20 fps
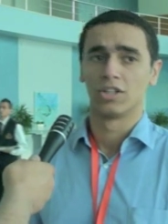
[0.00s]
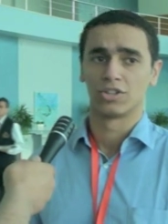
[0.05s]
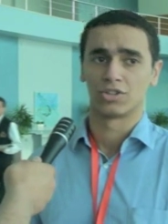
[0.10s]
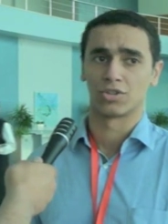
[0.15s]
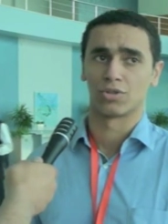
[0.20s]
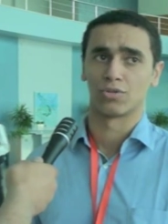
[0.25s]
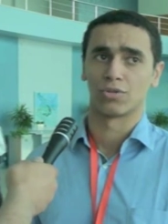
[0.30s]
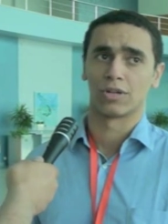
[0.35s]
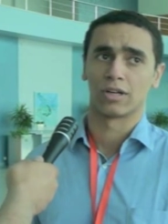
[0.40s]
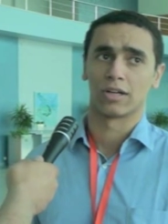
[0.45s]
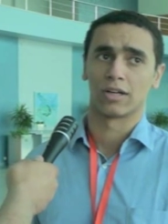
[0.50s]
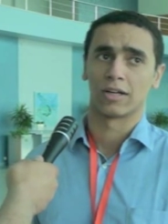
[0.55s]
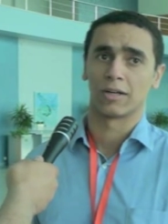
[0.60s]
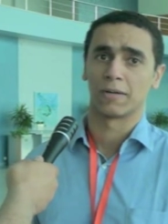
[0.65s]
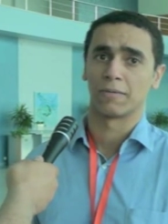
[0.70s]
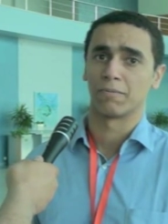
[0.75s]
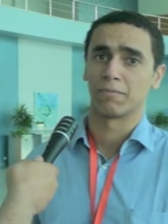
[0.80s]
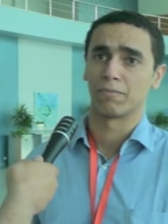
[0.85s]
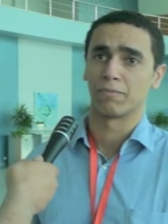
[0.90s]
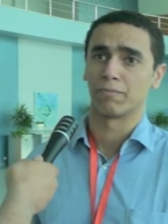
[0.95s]
So.
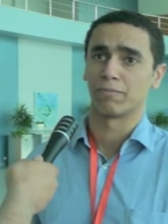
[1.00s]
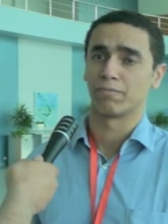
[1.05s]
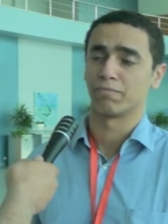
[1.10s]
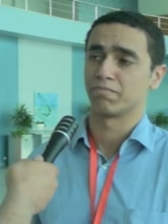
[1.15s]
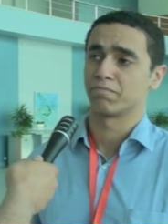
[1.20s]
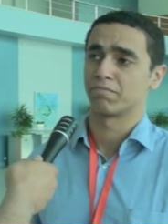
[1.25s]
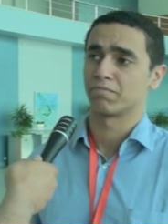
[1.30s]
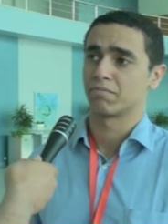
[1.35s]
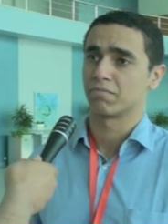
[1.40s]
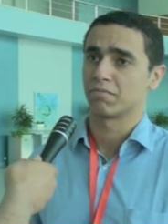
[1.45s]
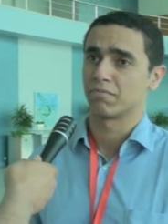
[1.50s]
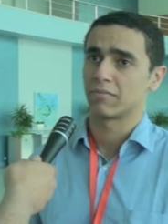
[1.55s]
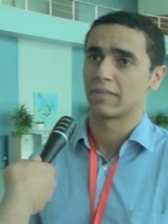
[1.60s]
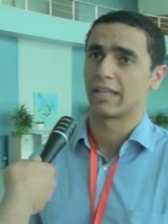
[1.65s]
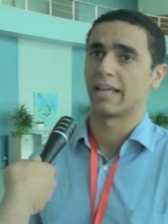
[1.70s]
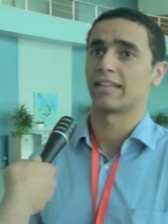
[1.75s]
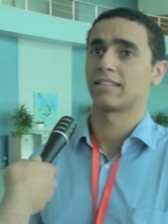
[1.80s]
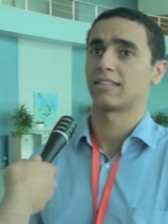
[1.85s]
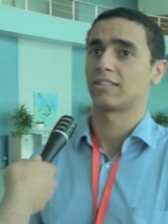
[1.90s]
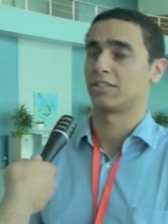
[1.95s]
Um,
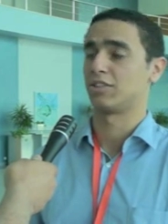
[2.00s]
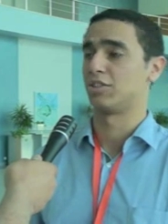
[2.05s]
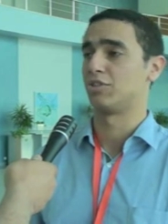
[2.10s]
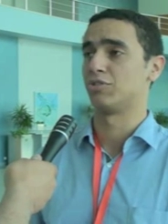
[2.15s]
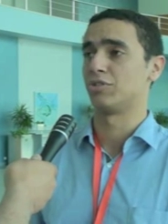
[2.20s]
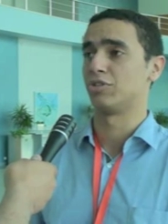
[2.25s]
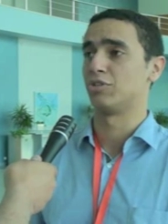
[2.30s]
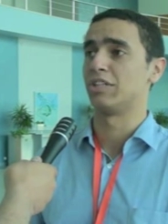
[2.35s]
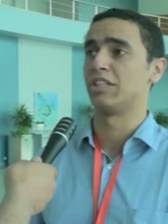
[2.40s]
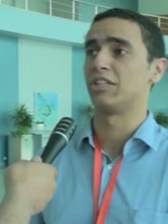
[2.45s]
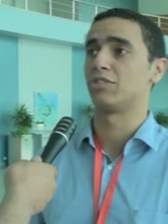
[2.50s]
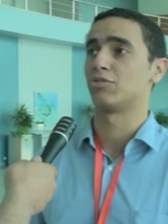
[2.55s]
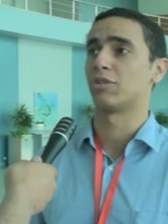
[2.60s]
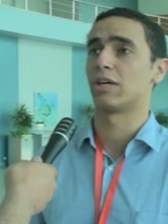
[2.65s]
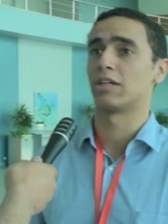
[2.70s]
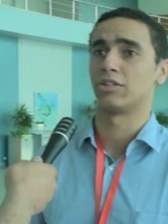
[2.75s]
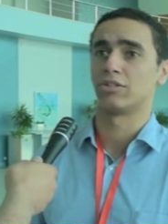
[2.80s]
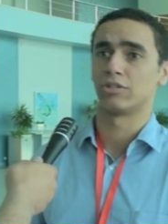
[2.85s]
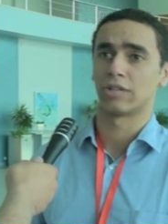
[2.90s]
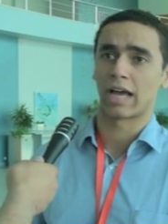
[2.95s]
Yes, you, you need
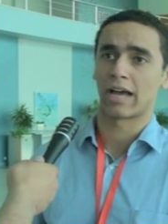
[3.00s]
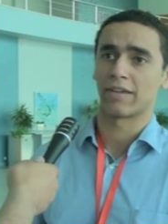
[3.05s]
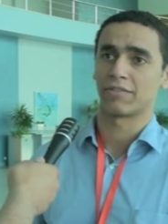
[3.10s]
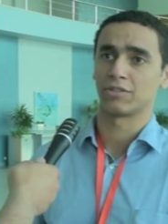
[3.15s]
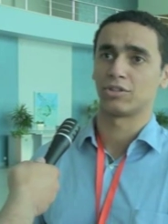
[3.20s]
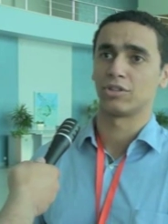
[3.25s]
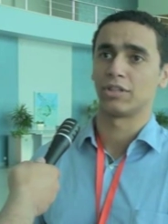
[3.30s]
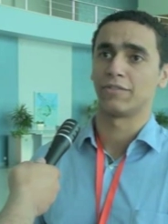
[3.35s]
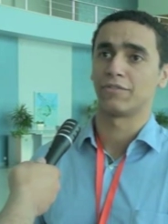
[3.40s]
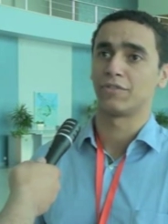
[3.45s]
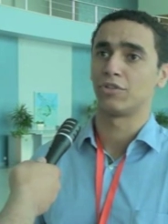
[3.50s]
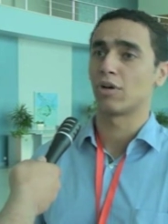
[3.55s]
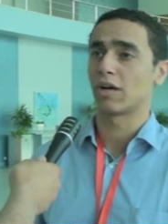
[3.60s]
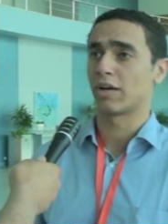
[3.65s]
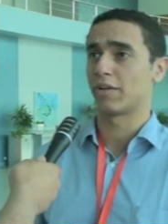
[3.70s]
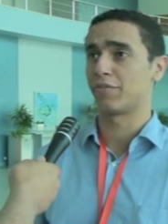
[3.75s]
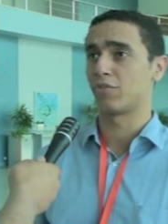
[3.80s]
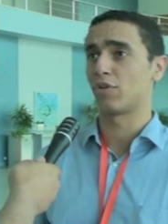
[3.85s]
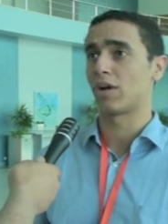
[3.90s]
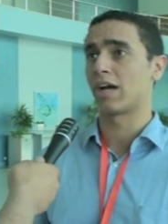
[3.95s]
to you have if you
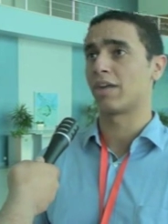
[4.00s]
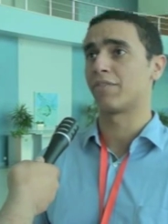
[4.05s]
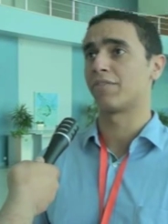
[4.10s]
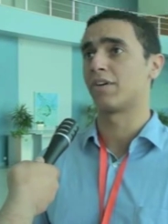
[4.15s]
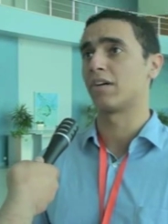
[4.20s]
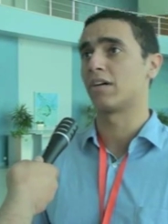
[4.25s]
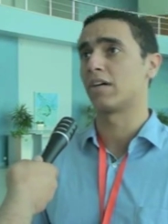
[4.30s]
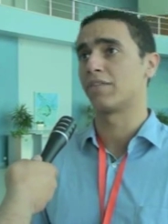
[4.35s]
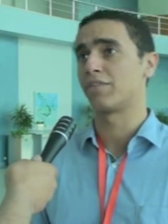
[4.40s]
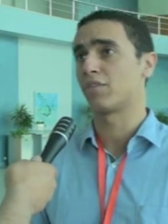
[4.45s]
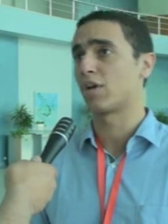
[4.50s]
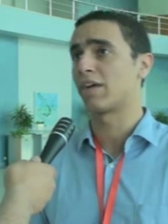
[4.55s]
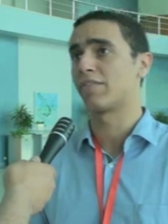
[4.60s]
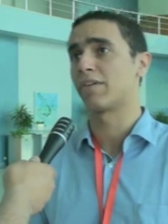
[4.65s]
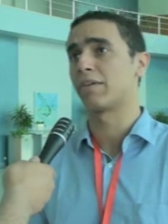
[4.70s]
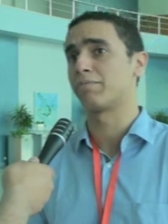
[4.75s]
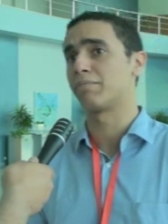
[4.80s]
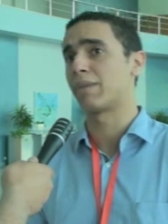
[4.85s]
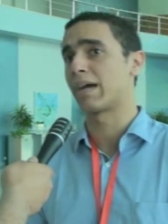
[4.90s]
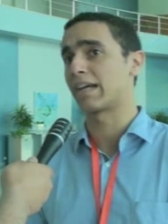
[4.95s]
if you have uh, if you
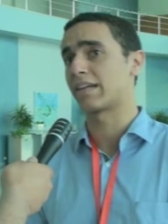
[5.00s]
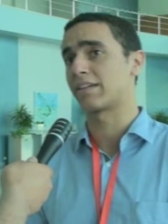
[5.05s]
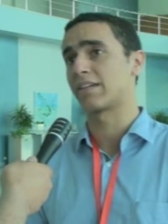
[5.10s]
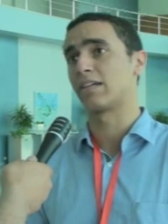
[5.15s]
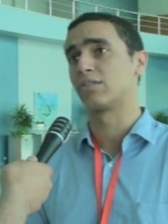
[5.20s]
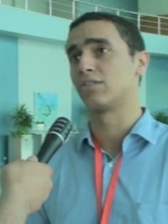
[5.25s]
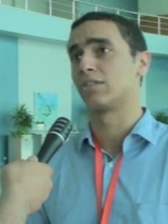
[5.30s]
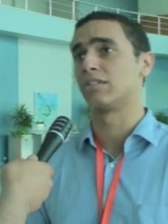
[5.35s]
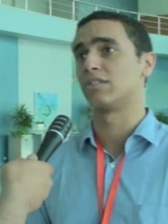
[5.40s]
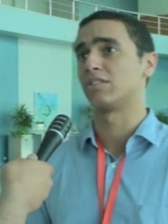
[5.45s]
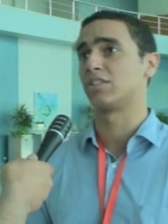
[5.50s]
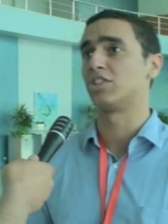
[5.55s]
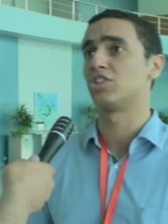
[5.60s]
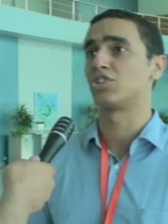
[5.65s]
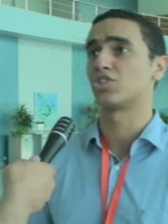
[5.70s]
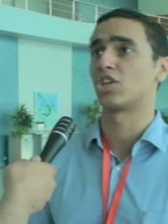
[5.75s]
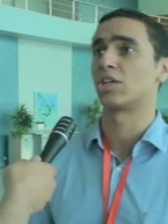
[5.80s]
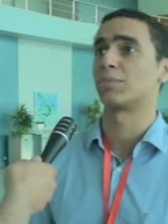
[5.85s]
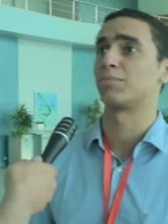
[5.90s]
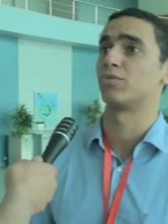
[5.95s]
have a background in C
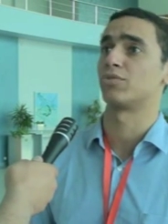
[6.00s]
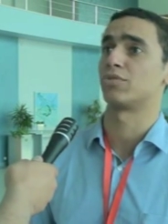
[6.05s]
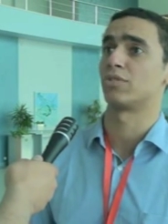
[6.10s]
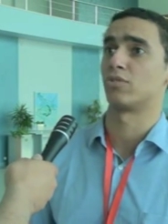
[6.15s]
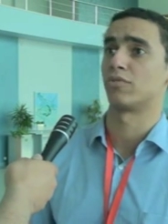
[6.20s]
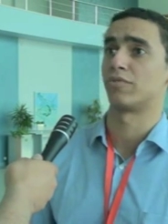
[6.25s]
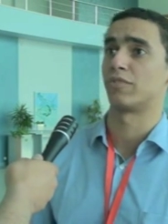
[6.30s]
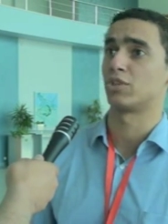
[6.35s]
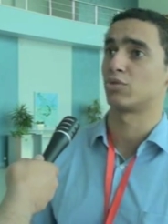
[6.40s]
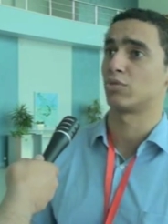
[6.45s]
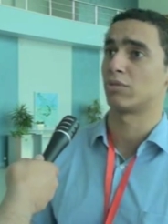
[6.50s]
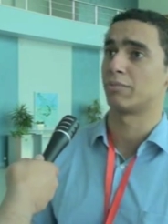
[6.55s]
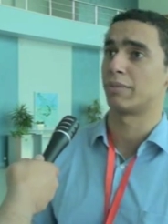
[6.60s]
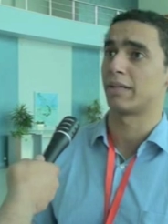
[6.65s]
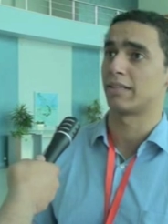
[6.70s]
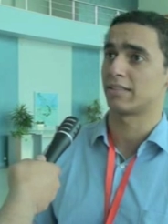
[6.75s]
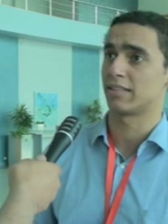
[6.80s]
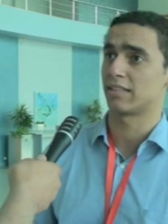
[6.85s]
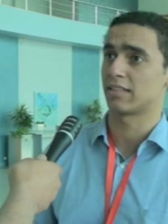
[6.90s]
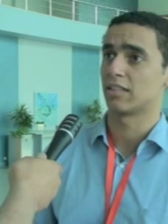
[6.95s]
sharp or, or, Visual
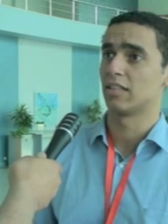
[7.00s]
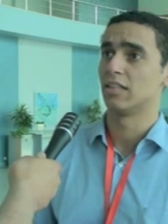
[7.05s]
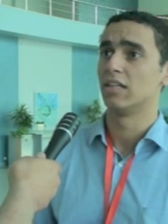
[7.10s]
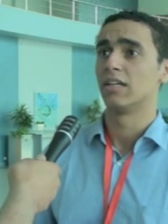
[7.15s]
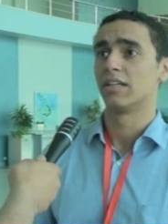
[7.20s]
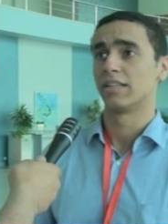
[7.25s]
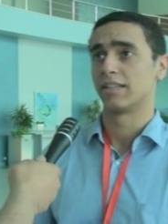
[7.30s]
Basic,